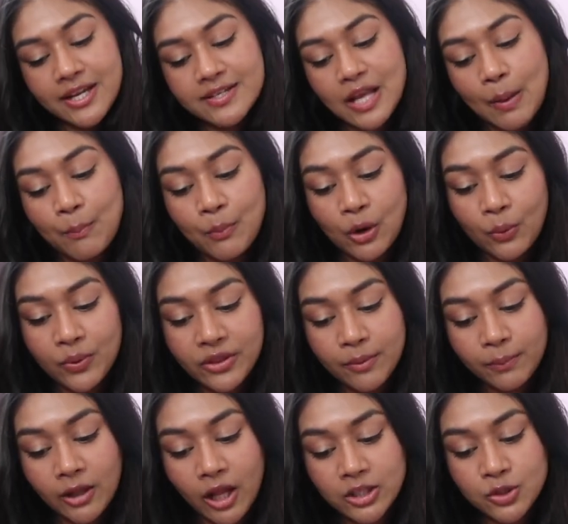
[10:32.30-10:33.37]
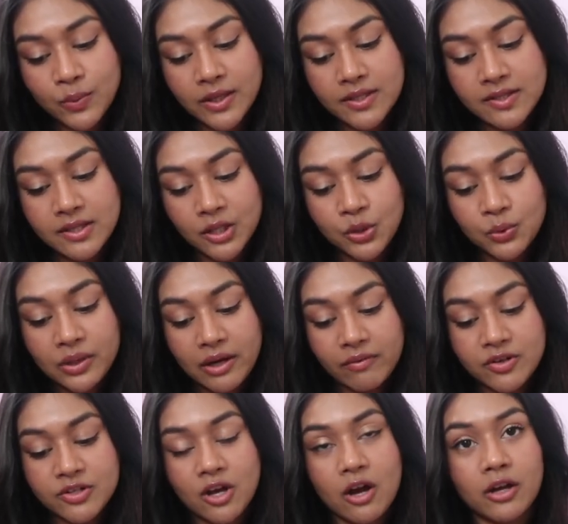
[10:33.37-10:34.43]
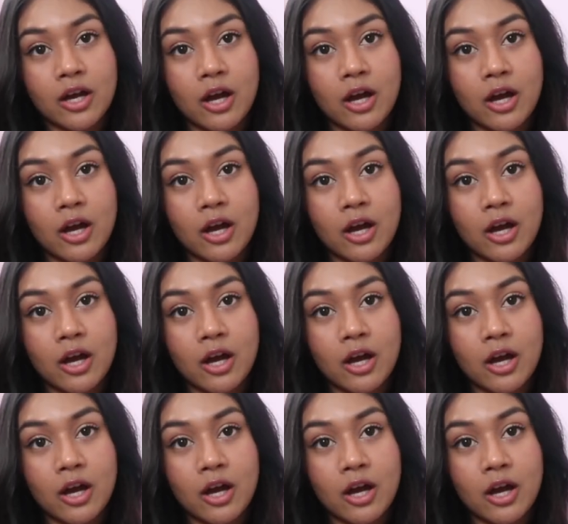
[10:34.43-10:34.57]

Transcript: is a book with a plot twist you never saw